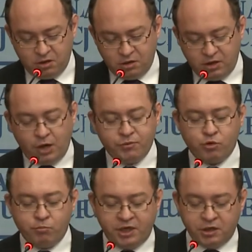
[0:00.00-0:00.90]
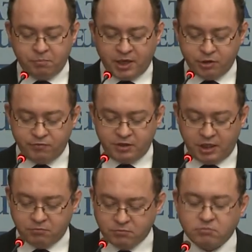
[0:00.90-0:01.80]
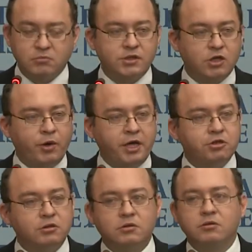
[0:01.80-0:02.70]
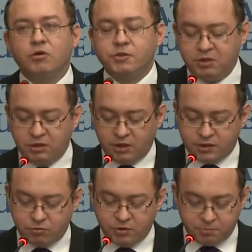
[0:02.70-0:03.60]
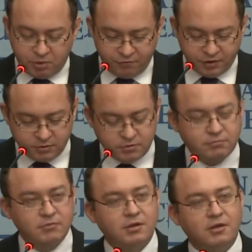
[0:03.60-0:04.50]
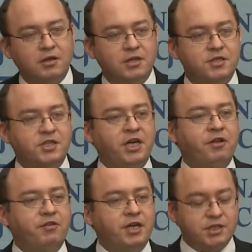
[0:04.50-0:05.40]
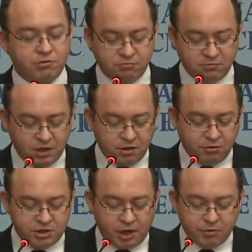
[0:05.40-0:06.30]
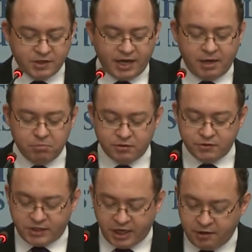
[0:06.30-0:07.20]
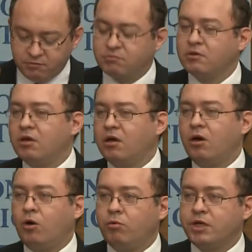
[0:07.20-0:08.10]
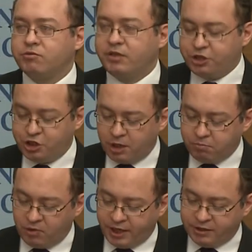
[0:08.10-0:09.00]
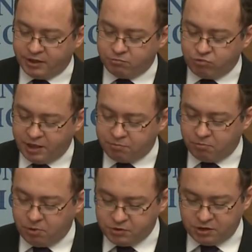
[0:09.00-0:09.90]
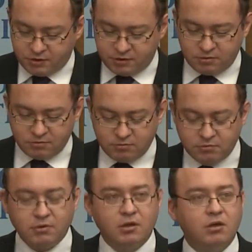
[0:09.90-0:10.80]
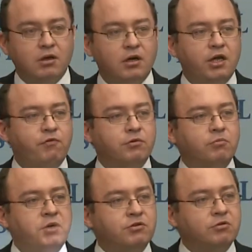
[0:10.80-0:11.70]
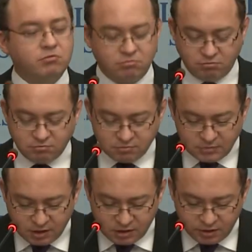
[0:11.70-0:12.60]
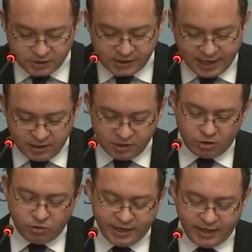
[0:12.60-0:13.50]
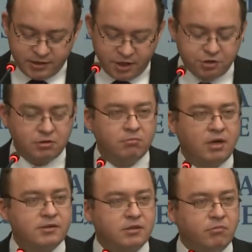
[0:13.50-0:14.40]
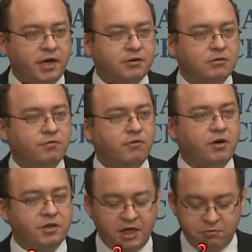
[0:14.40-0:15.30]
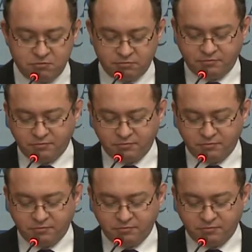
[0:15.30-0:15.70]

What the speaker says: Now the Romanian part of the team, as co-agent, Cosmin Dinescu was perfect, seeing things which I was unable to see, always with a sharp mind and bright proposals. Liviu Dumitru, the silent organizational mastermind of our team,